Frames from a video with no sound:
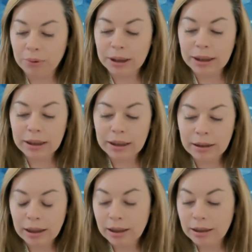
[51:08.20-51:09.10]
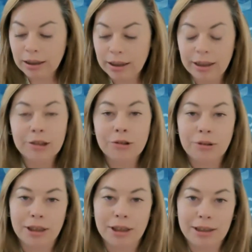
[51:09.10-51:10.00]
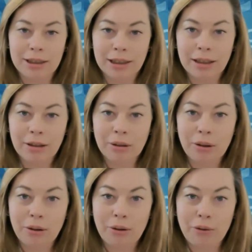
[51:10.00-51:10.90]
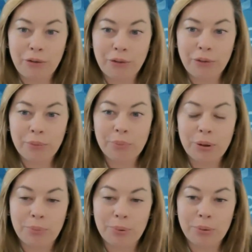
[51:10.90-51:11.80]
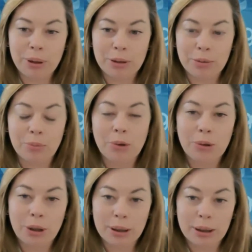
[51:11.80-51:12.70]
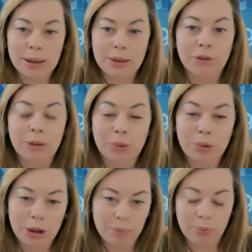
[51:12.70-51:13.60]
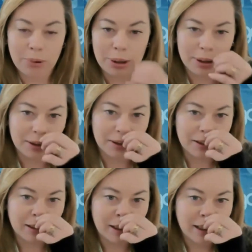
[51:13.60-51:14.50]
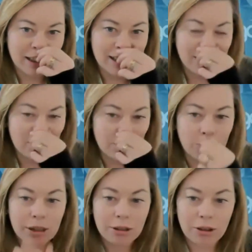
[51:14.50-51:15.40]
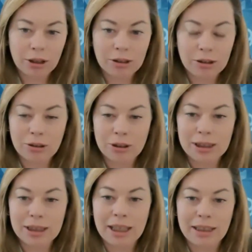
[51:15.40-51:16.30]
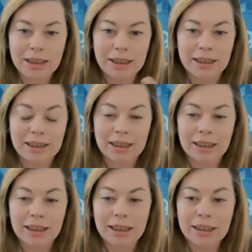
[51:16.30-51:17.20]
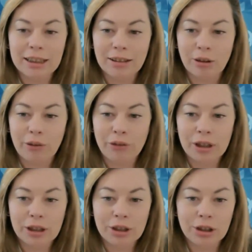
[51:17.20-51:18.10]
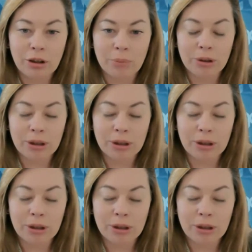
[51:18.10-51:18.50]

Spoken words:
pulling the interest of people, it's even more important. So why not associate this, the need of teaching